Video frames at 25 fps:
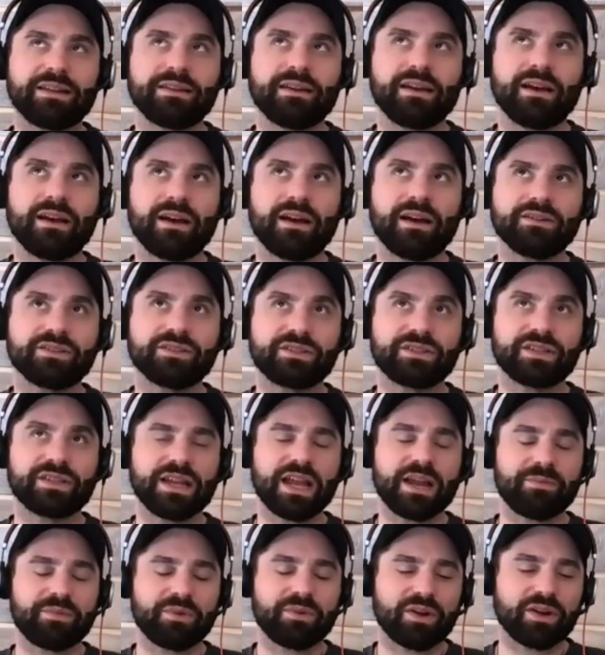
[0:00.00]
uh, mm-hmm. uh, just the
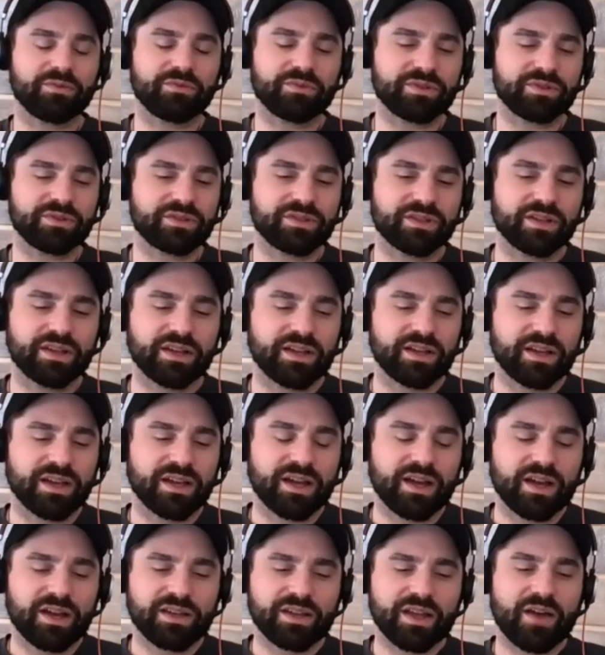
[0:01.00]
neighborhood was
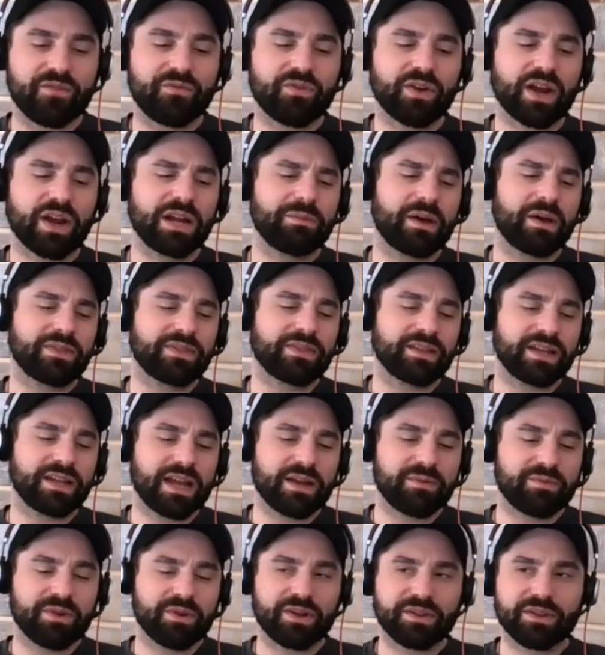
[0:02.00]
I forget about the
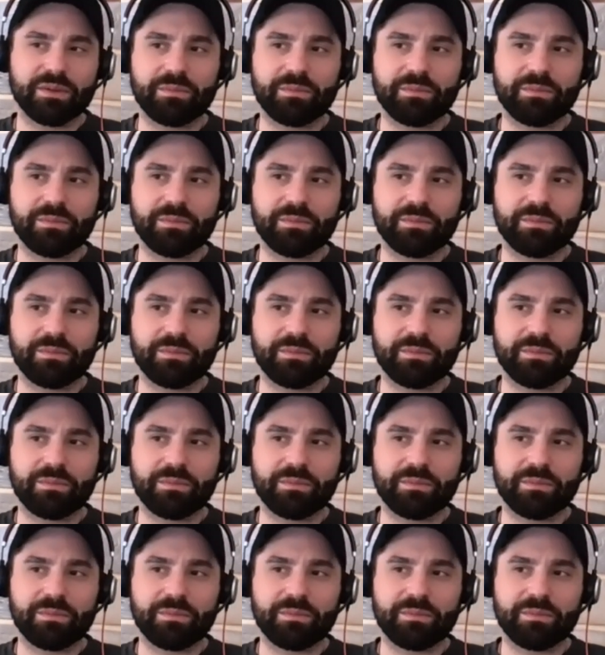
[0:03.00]
neighborhood.